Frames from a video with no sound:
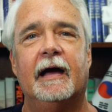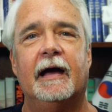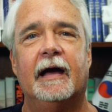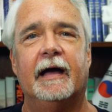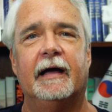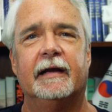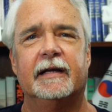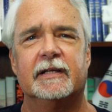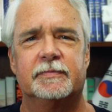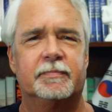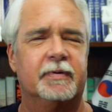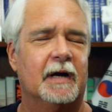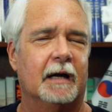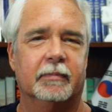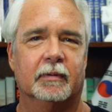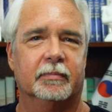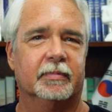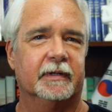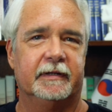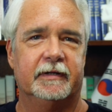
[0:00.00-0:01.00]
And it's
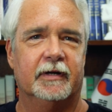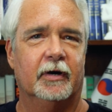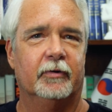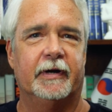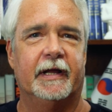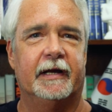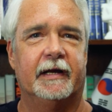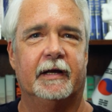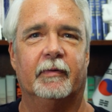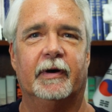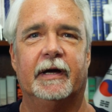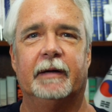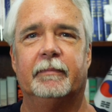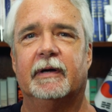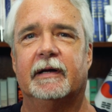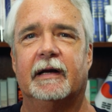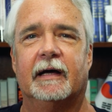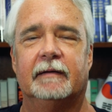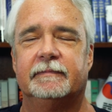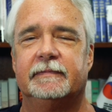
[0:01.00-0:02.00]
probably known anyway,
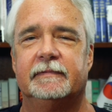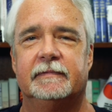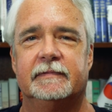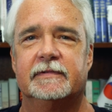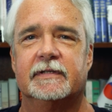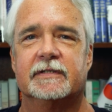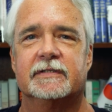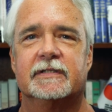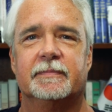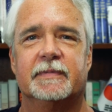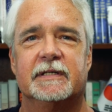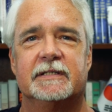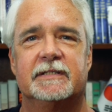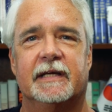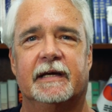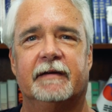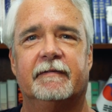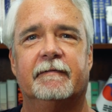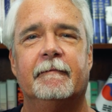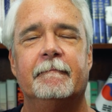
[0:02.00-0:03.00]
but just to be
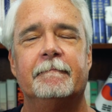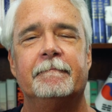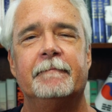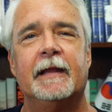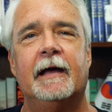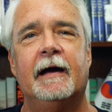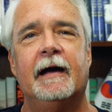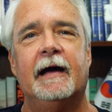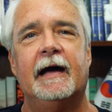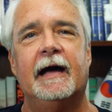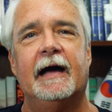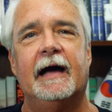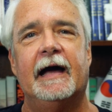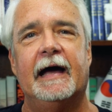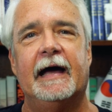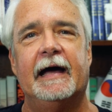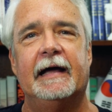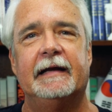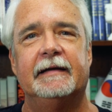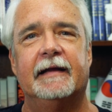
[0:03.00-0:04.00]
safe.
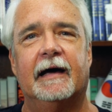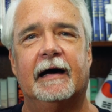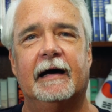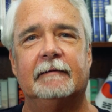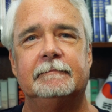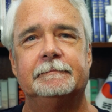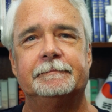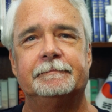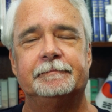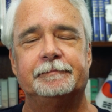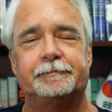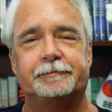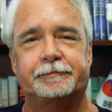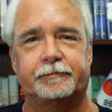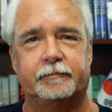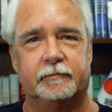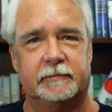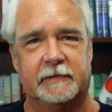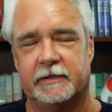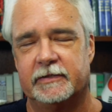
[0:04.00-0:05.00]
And
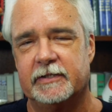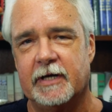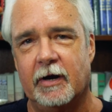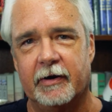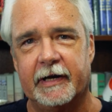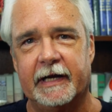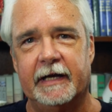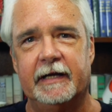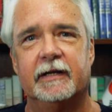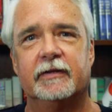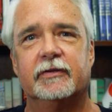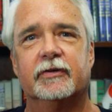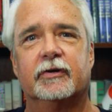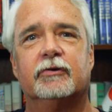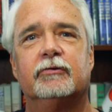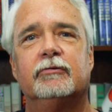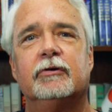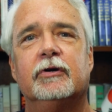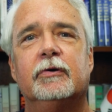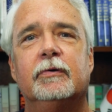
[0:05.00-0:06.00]
interrogated the
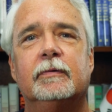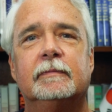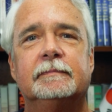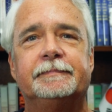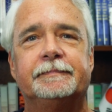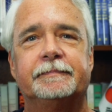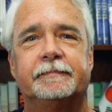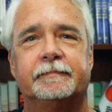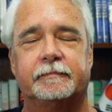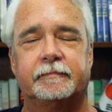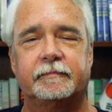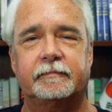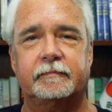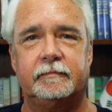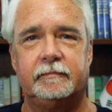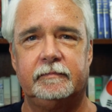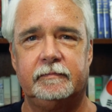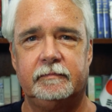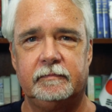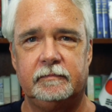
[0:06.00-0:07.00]
crew.
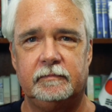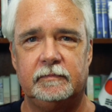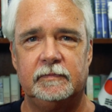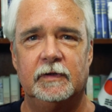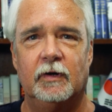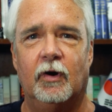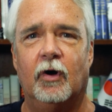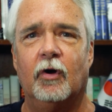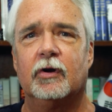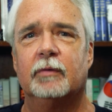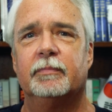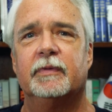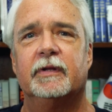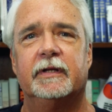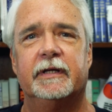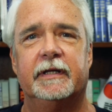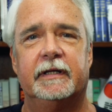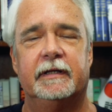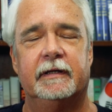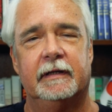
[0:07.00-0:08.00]

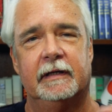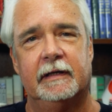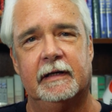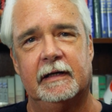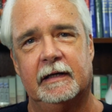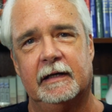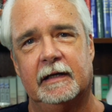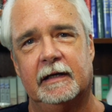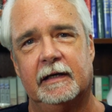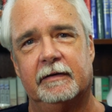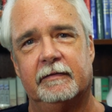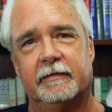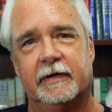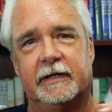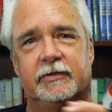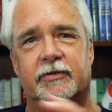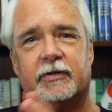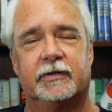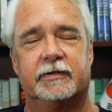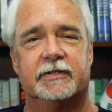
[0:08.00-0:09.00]
Ultimately,
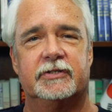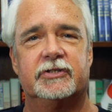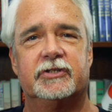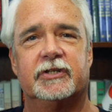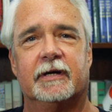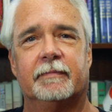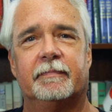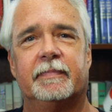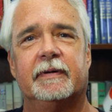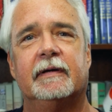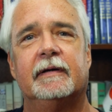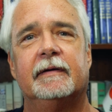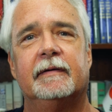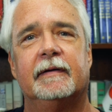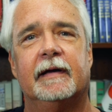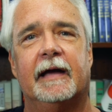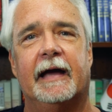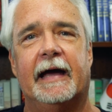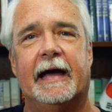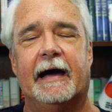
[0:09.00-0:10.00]
they took the ship
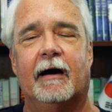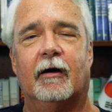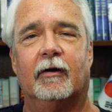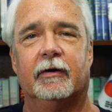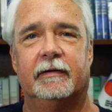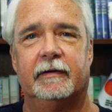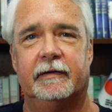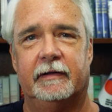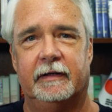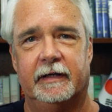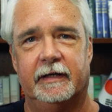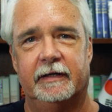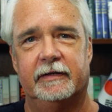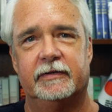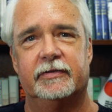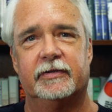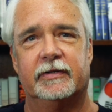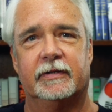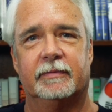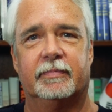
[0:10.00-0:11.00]
out
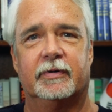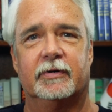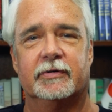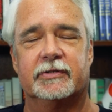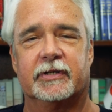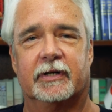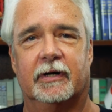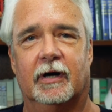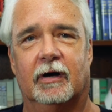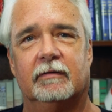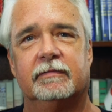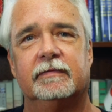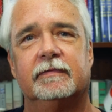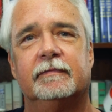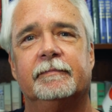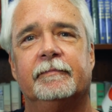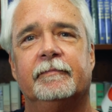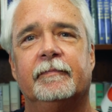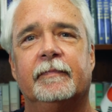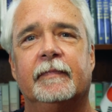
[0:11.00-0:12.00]
into the Persian Gulf.